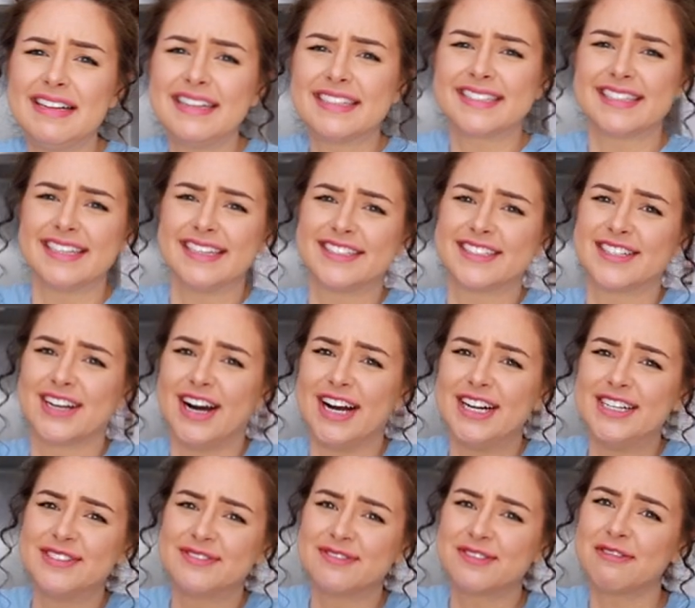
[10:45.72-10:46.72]
this thing's
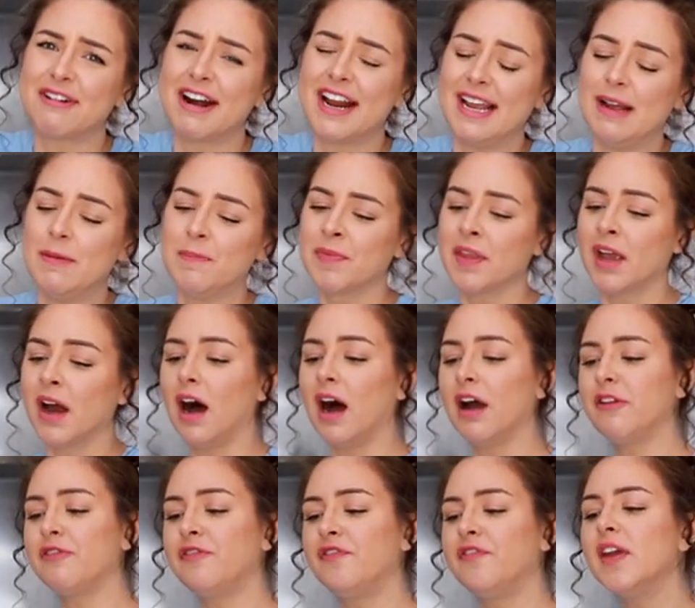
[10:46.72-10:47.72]
kind of great.
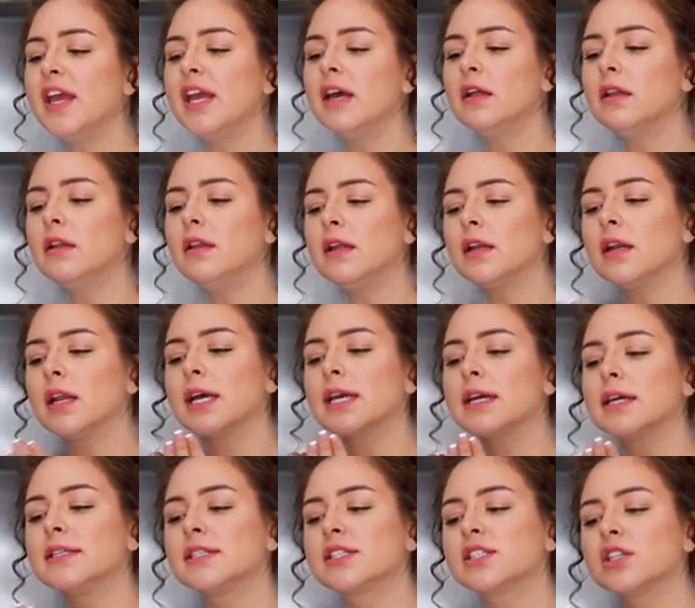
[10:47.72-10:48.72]
I feel like
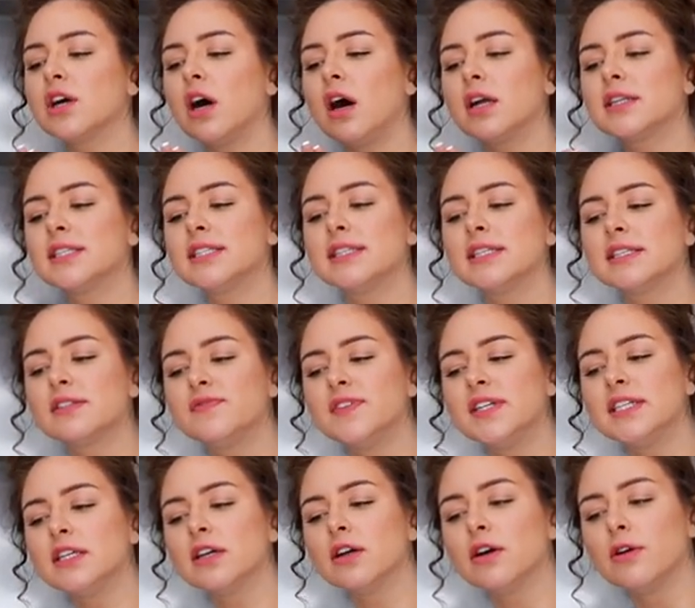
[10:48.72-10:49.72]
I started this
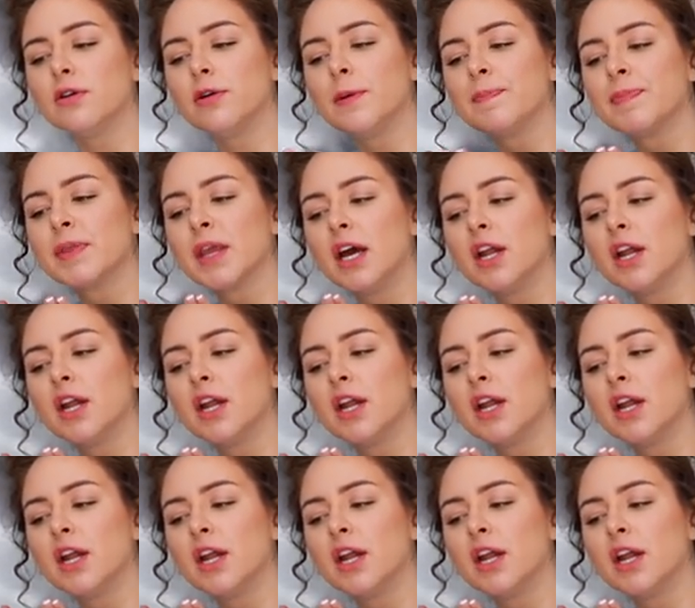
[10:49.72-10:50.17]
video